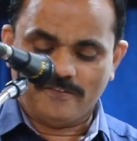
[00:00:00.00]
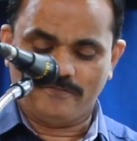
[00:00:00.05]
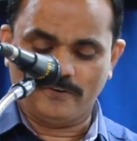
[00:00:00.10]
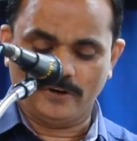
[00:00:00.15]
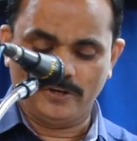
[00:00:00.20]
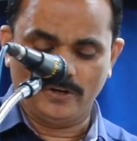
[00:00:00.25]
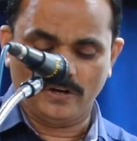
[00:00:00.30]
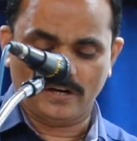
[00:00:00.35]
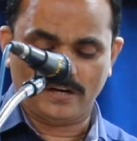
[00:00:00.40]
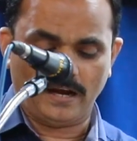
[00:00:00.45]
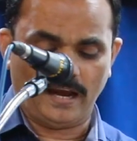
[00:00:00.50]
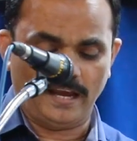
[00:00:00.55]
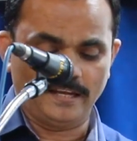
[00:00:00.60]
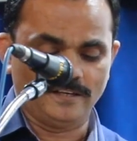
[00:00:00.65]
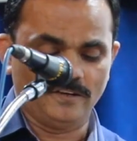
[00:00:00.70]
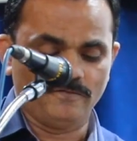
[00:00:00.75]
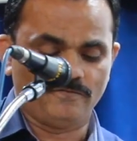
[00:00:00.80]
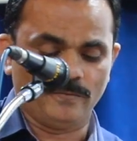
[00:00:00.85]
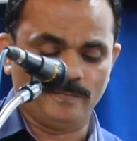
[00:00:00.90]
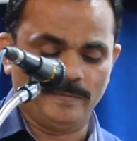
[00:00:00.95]
For your
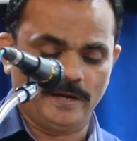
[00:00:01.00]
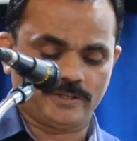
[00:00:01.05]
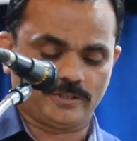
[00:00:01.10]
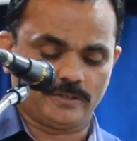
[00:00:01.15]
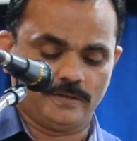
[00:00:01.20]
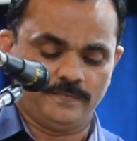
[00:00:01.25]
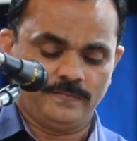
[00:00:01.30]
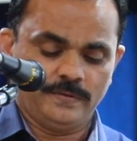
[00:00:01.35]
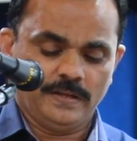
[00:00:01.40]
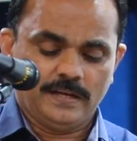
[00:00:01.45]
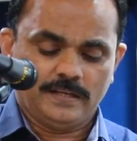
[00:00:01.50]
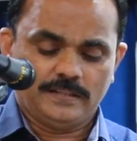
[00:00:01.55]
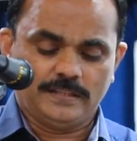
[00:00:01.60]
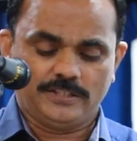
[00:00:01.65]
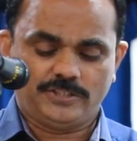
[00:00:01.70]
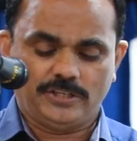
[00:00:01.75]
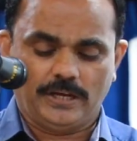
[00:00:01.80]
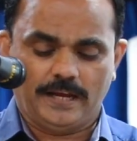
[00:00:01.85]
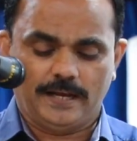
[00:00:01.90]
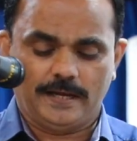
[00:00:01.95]
kind information,
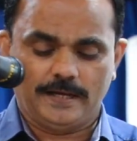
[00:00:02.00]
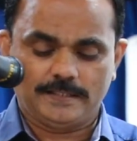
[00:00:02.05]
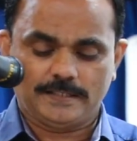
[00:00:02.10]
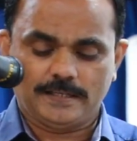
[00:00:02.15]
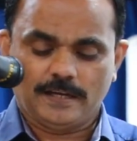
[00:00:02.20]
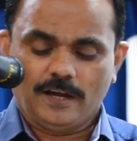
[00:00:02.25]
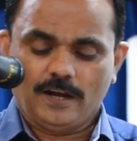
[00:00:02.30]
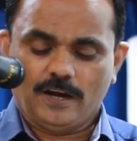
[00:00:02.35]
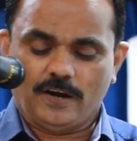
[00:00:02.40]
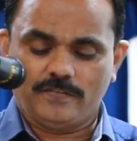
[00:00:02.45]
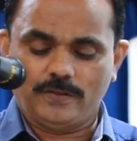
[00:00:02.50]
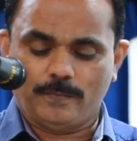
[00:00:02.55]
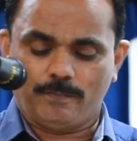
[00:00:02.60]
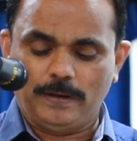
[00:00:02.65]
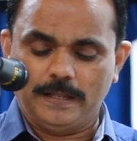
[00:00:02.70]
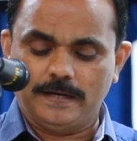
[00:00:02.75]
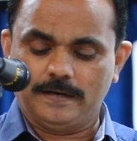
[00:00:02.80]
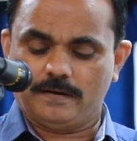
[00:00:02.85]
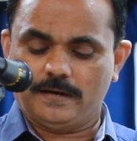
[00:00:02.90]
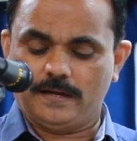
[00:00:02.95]
the chairs of the
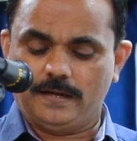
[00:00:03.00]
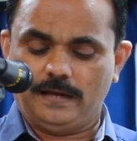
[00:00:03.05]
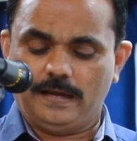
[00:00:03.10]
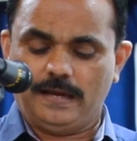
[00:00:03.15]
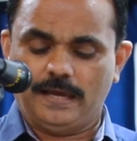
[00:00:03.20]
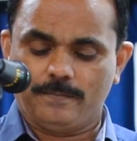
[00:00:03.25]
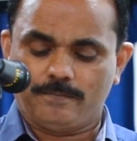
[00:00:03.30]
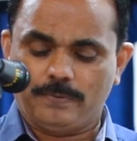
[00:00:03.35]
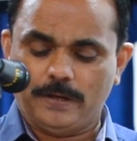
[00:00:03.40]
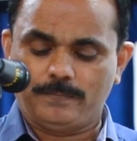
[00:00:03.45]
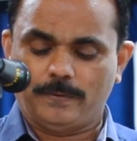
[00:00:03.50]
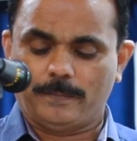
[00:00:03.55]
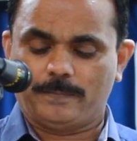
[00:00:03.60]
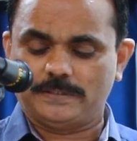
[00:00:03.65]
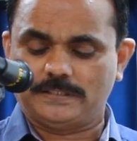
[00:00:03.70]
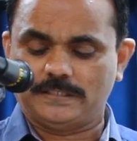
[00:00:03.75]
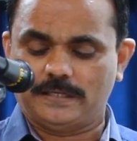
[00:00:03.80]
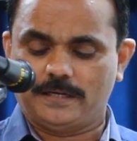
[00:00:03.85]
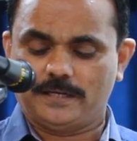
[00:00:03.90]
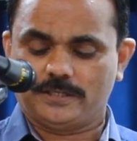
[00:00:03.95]
plenary and paper
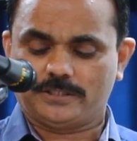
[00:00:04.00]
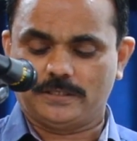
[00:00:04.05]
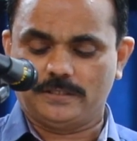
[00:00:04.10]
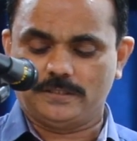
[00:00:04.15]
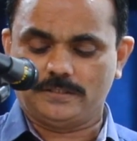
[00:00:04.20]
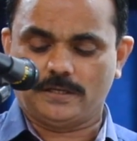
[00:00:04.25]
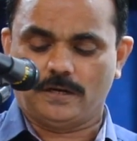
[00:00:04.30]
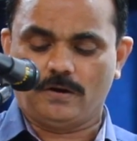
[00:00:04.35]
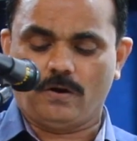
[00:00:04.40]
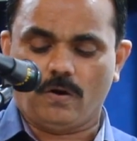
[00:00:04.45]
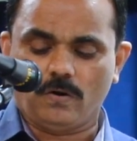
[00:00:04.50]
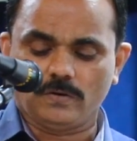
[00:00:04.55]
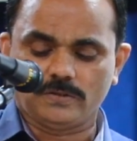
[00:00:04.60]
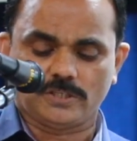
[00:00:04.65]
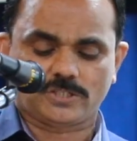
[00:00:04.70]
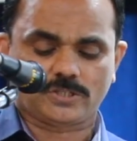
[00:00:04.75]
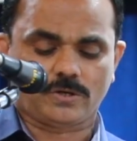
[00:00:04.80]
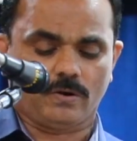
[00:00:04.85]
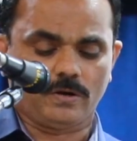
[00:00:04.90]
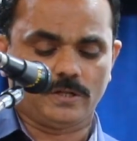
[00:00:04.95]
presentations and all
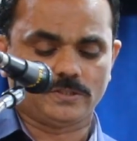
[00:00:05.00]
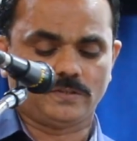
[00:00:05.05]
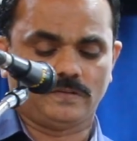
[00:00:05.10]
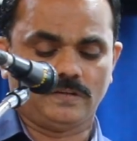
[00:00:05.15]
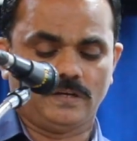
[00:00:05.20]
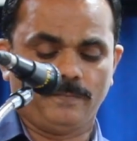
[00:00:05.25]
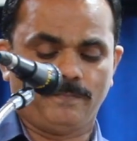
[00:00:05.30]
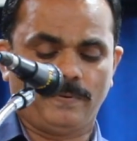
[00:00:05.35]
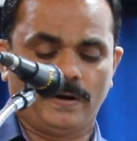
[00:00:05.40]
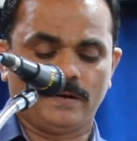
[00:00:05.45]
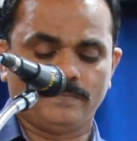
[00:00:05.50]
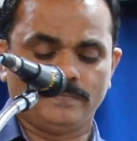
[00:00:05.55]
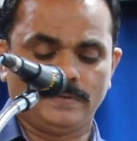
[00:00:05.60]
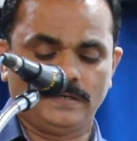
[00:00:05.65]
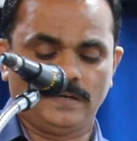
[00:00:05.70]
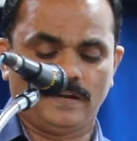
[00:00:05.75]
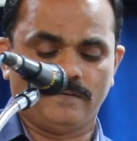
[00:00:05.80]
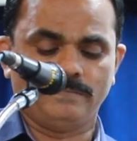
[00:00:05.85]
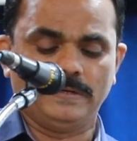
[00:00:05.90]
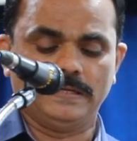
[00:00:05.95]
the scholars of the
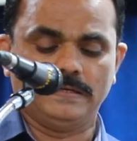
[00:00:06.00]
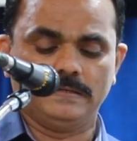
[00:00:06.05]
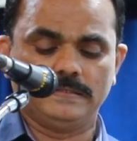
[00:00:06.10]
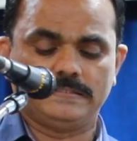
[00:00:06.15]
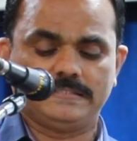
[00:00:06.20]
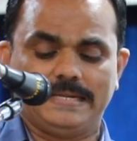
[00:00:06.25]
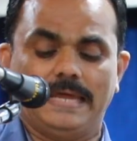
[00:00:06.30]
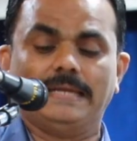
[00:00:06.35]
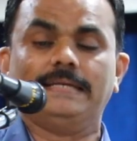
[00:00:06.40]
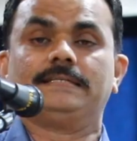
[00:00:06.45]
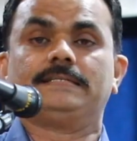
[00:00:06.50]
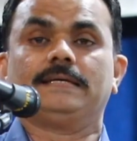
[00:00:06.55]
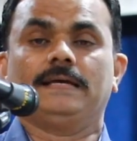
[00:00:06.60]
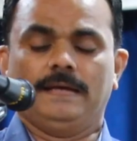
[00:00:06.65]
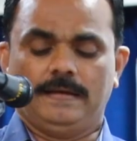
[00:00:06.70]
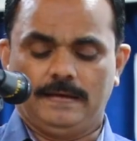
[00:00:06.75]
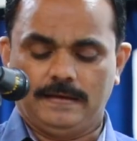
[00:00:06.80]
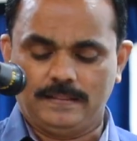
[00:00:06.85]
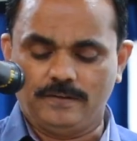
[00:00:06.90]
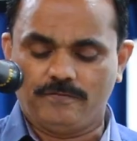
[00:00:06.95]
department have been sent
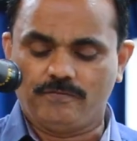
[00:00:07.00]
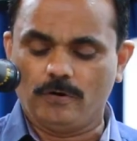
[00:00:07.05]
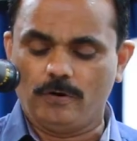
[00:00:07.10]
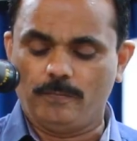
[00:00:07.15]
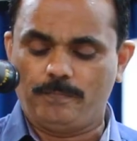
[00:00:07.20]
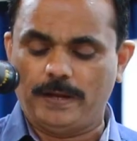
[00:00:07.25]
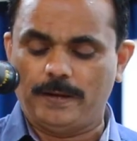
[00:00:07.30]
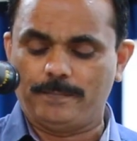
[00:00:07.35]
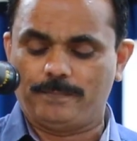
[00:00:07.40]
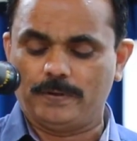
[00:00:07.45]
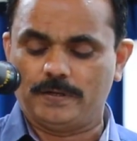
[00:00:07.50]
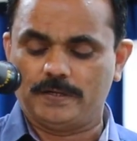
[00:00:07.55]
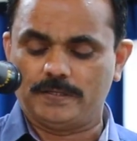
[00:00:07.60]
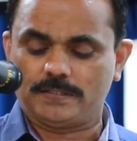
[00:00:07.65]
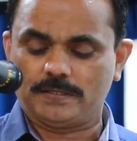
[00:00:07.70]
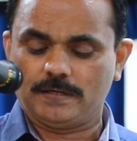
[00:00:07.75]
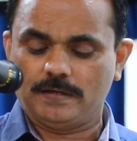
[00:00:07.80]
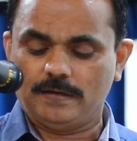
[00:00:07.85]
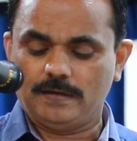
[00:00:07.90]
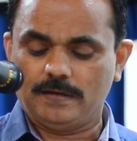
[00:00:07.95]
the full
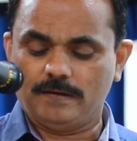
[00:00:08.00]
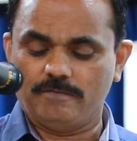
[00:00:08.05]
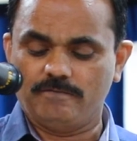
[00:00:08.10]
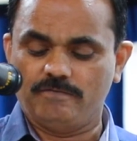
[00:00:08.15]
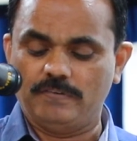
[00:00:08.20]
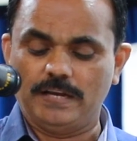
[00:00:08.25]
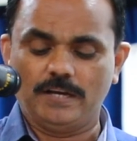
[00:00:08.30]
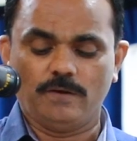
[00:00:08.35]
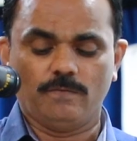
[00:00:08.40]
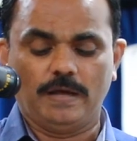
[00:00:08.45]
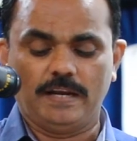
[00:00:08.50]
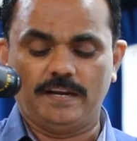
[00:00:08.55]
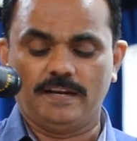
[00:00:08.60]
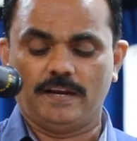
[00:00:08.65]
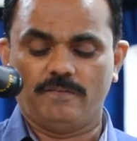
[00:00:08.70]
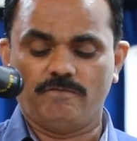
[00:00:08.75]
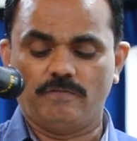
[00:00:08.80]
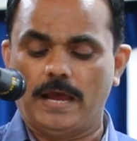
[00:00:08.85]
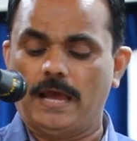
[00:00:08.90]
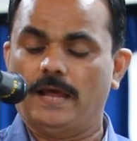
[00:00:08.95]
papers very well in
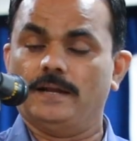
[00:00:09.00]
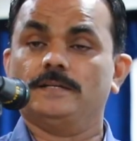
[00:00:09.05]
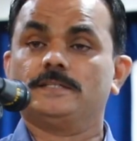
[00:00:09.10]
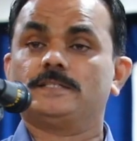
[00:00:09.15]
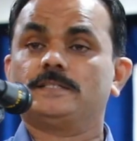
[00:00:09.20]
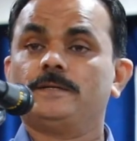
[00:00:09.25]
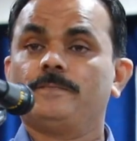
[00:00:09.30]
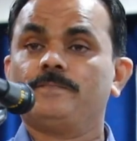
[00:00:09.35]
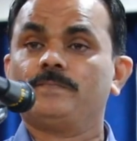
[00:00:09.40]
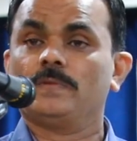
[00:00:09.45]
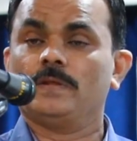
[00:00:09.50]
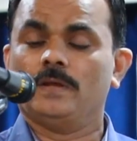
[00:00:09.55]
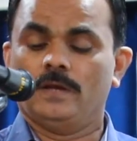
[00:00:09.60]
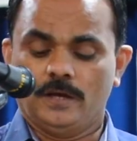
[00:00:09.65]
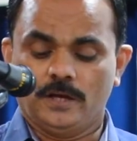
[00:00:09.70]
advance.